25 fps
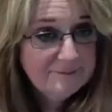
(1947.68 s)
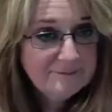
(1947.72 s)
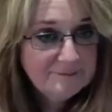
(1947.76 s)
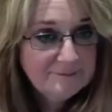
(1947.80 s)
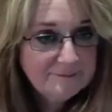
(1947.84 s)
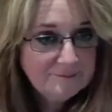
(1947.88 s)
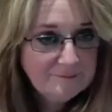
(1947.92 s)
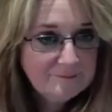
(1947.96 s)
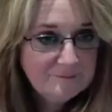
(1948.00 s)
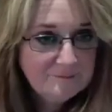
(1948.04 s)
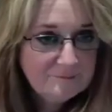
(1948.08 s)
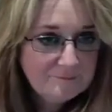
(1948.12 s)

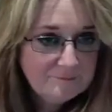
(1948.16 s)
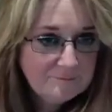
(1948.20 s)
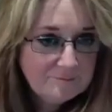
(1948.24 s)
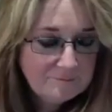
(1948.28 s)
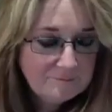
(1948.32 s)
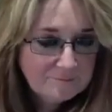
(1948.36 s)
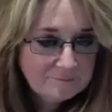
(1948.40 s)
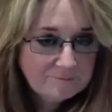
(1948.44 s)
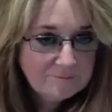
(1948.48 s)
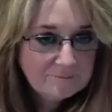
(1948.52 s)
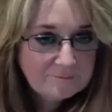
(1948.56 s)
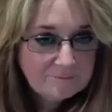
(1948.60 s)

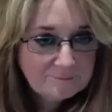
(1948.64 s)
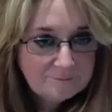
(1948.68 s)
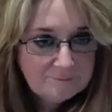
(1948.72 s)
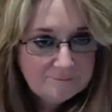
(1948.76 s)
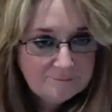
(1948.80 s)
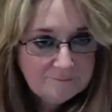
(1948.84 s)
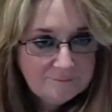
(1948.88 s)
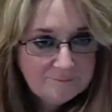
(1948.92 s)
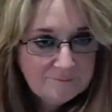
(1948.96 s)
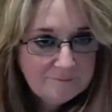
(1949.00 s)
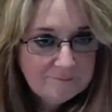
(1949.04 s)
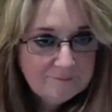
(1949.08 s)

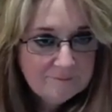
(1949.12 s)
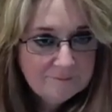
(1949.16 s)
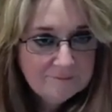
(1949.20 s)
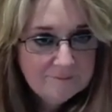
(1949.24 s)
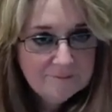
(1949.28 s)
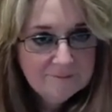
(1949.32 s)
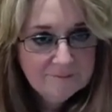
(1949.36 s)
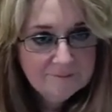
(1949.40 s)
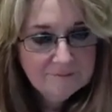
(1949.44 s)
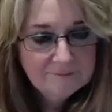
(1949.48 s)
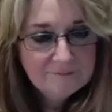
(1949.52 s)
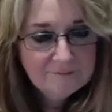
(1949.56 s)

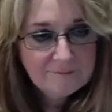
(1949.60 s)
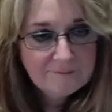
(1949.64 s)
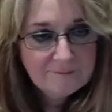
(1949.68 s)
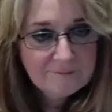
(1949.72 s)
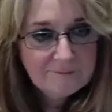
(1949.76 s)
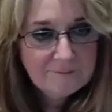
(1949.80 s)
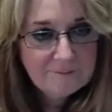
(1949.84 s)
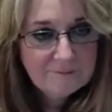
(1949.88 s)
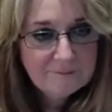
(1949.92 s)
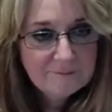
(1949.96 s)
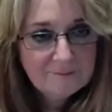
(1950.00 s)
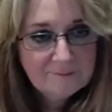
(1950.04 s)

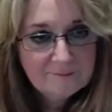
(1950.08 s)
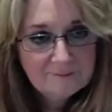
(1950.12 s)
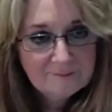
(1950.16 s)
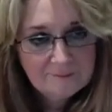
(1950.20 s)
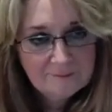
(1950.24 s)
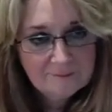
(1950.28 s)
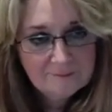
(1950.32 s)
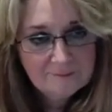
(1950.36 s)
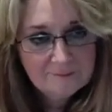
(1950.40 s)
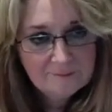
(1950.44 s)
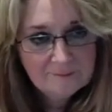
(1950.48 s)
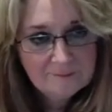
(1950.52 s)

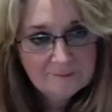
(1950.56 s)
No words are spoken by the person on screen.